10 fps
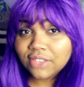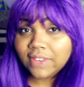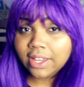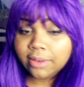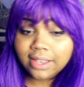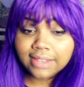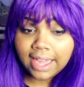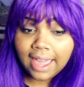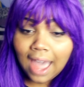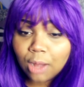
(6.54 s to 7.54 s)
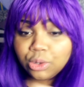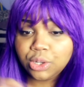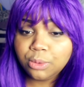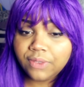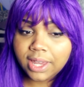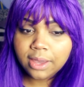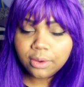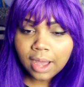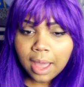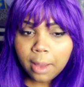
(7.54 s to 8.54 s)
this video is a how-to
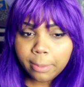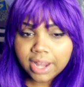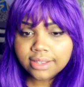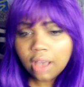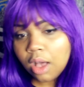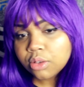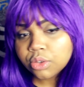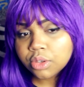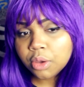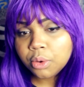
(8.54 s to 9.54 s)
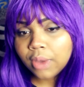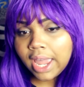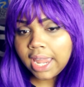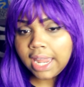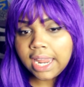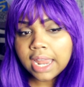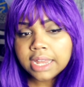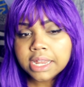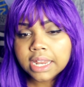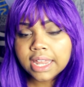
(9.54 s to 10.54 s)
video, but it's also a
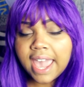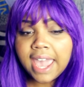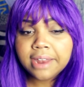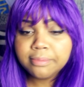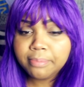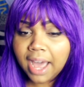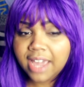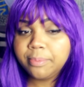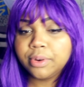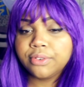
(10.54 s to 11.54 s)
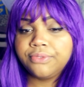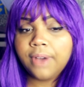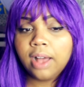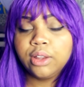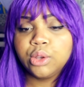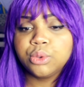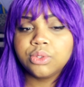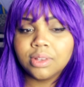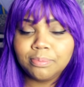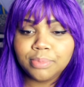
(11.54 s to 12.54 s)
can Piper follow
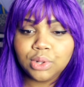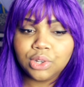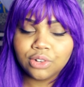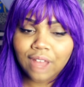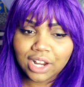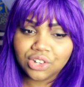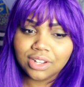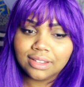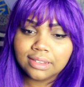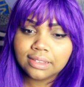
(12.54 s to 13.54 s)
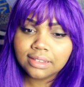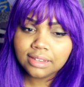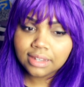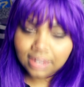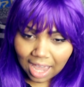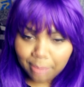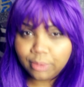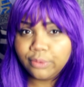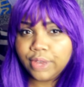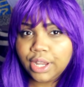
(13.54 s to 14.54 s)
simple directions type
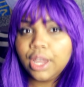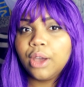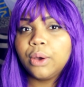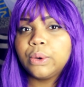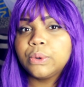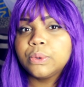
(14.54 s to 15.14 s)
of video.